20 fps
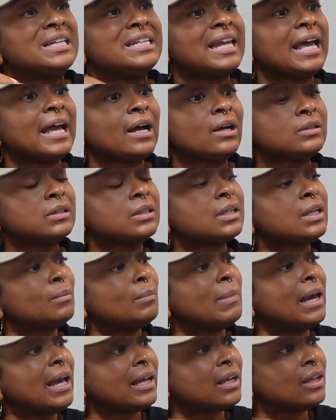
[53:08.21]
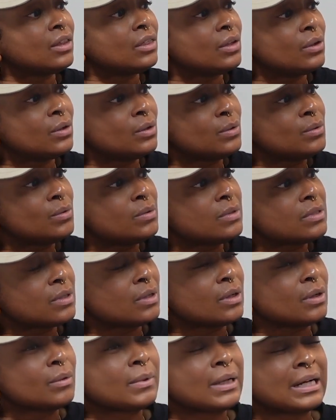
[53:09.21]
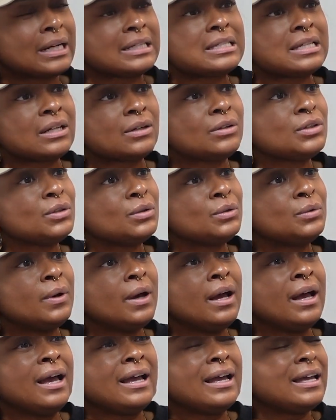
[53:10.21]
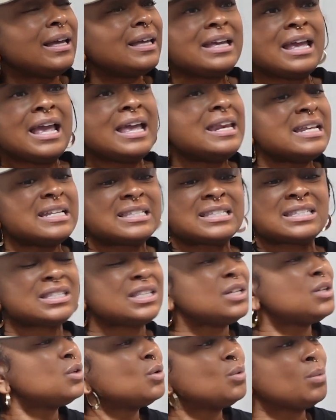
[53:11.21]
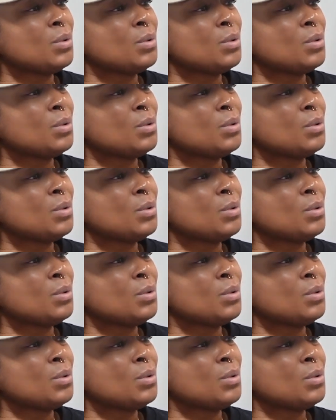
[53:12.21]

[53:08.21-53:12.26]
now looking back at those, when I tell you, and it still